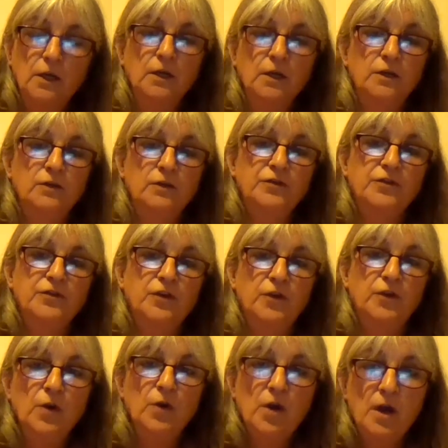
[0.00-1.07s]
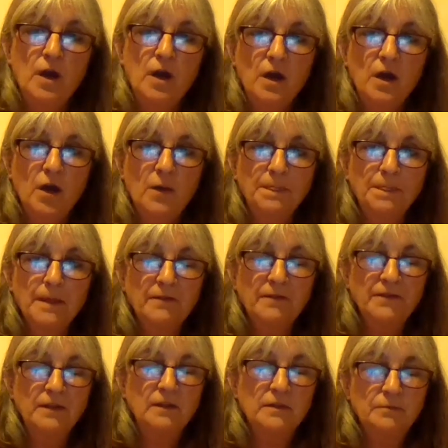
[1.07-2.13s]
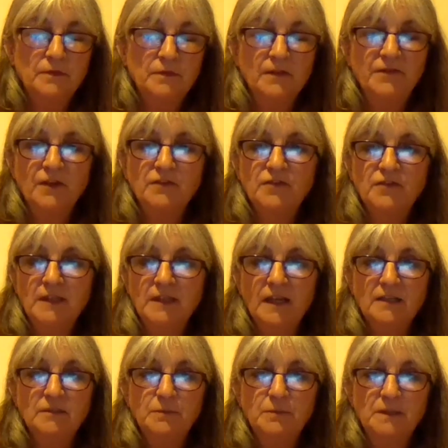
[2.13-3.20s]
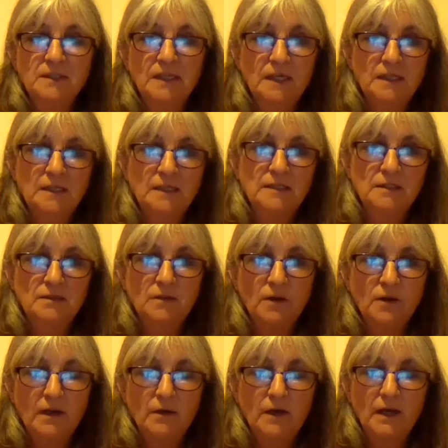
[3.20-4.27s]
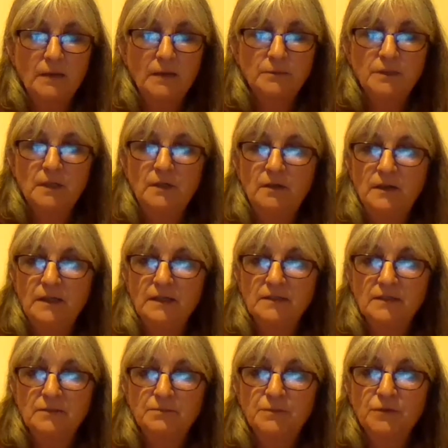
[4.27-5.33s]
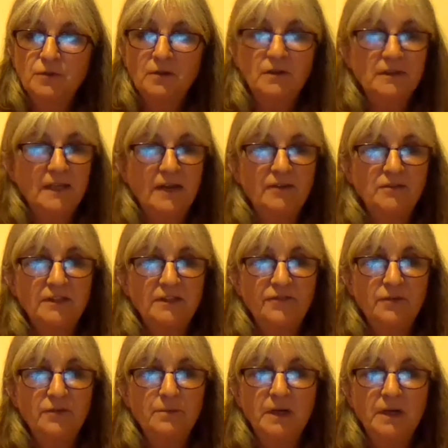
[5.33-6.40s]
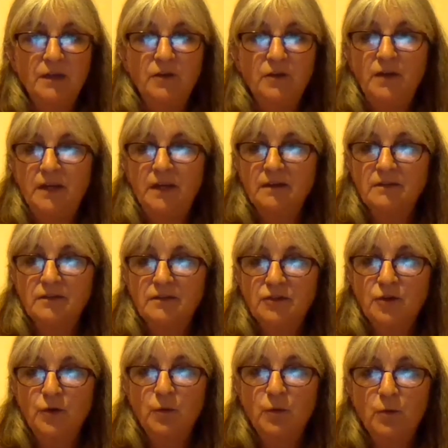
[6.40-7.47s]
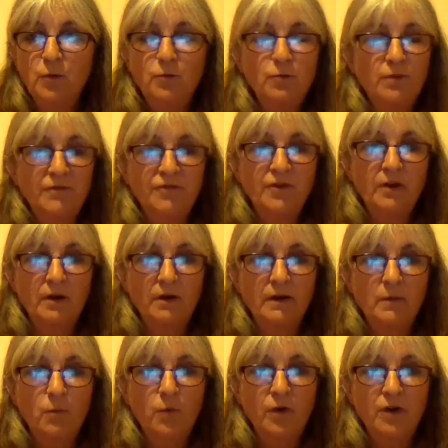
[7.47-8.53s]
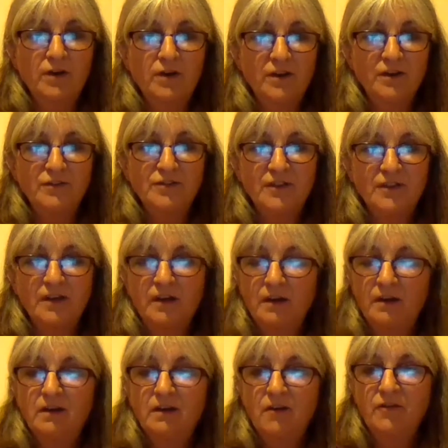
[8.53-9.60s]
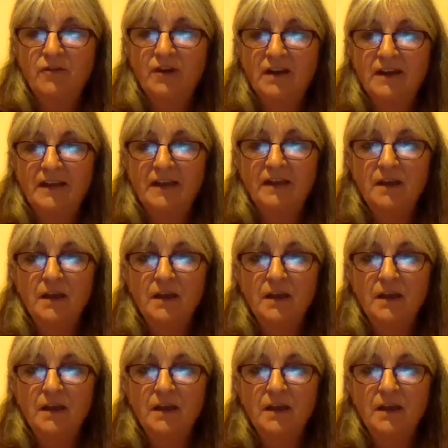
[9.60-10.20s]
used to. I think the first thing that has to be said is absolutely is a solidarity from my union to all the frontline workers that are currently,